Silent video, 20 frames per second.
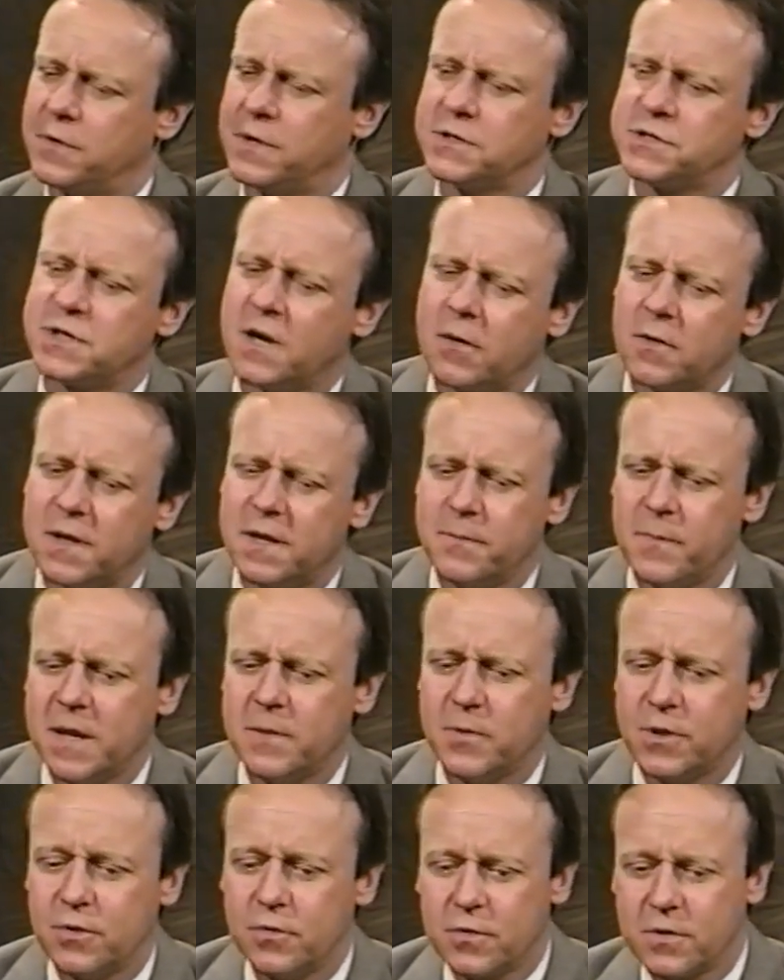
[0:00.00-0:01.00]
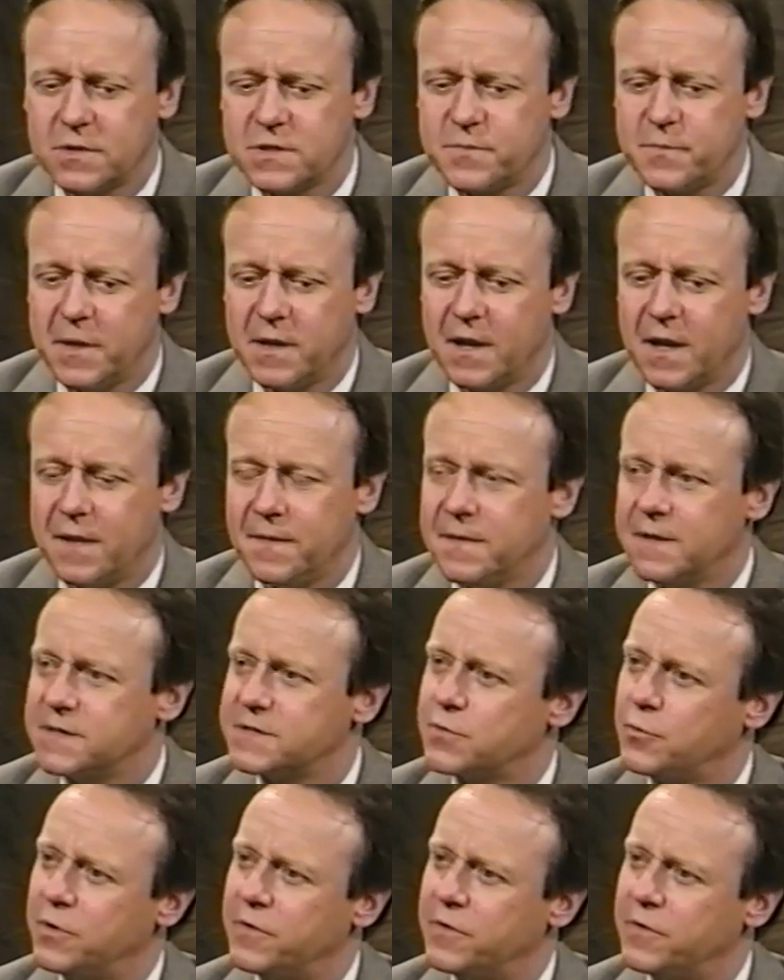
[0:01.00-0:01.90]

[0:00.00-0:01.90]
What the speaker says: Now, Charlene, maybe you could speak on this.